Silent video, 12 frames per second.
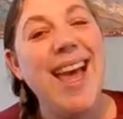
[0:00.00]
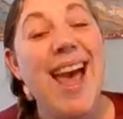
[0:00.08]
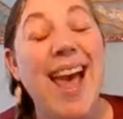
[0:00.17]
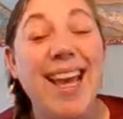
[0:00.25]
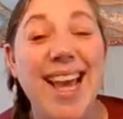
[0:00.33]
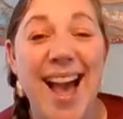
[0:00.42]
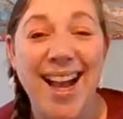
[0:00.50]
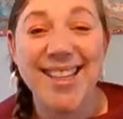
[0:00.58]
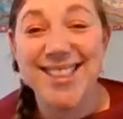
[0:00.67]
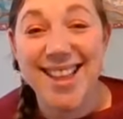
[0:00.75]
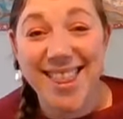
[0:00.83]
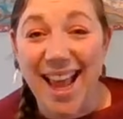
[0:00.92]

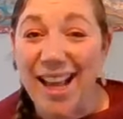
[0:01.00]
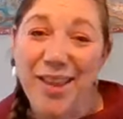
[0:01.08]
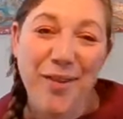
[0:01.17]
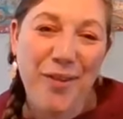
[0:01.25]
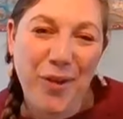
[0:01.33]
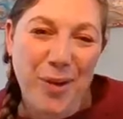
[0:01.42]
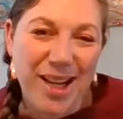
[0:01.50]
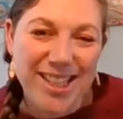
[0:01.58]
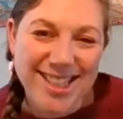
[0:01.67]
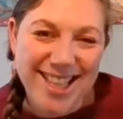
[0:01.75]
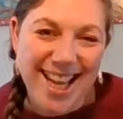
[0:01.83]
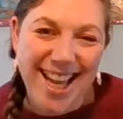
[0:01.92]
guys, thank you for
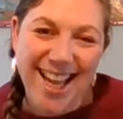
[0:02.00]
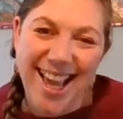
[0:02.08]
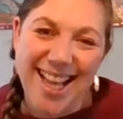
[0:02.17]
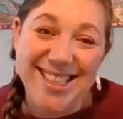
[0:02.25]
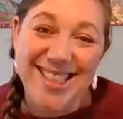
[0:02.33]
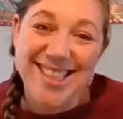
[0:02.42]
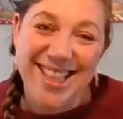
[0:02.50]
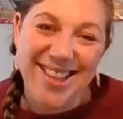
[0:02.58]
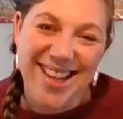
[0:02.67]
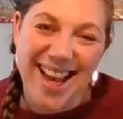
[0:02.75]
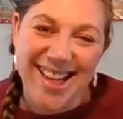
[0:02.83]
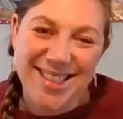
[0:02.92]
watching and see
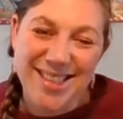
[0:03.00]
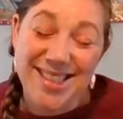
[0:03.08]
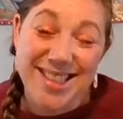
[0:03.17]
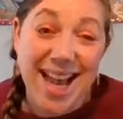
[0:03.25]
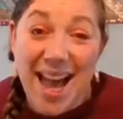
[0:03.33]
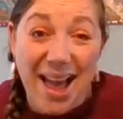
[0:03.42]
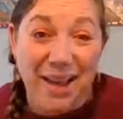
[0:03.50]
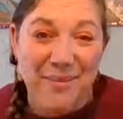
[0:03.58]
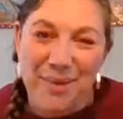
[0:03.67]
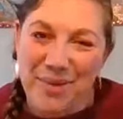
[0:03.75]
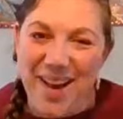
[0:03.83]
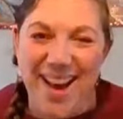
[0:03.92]
you next
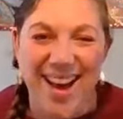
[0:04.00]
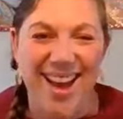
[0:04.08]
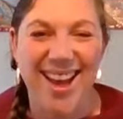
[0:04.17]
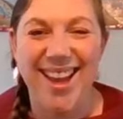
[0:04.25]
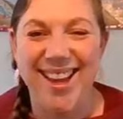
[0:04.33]
time. Bye bye.